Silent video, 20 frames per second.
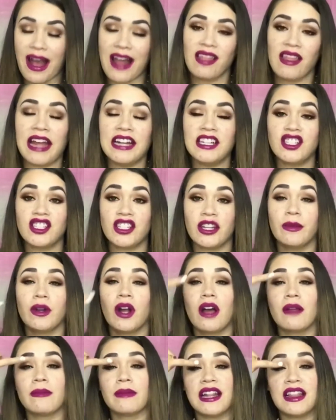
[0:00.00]
I like shimmer
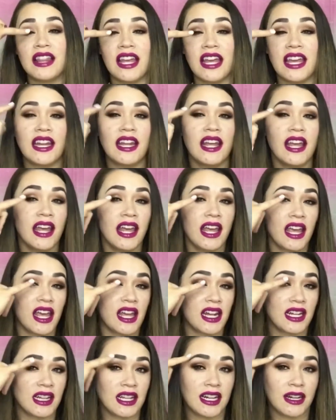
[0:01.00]
on my lid
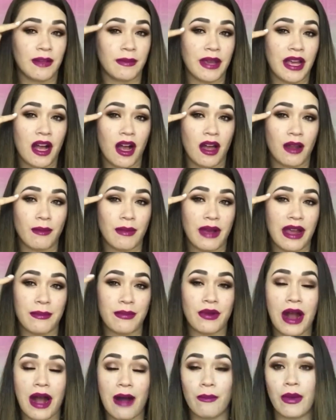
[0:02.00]
and a little bit on my
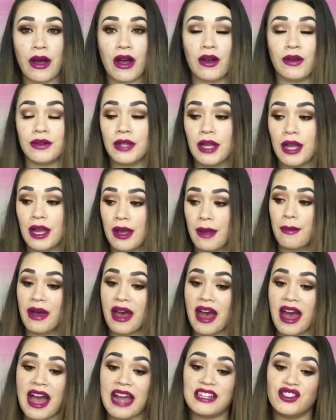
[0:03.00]
brow bone,
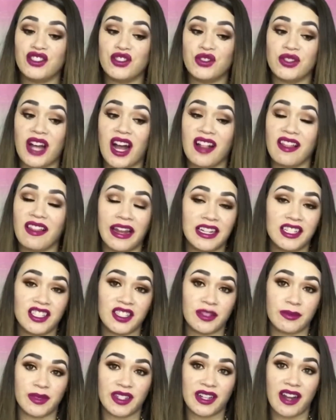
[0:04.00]
but I do not like
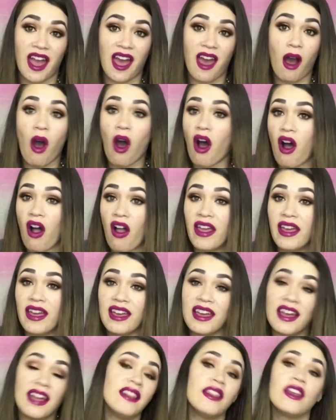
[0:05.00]
shimmer at all
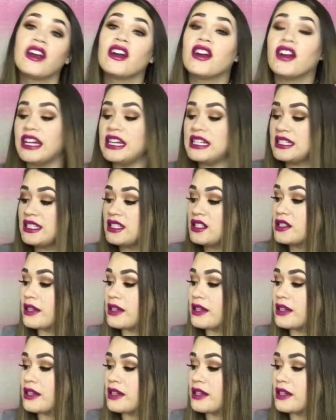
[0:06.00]
in the crease.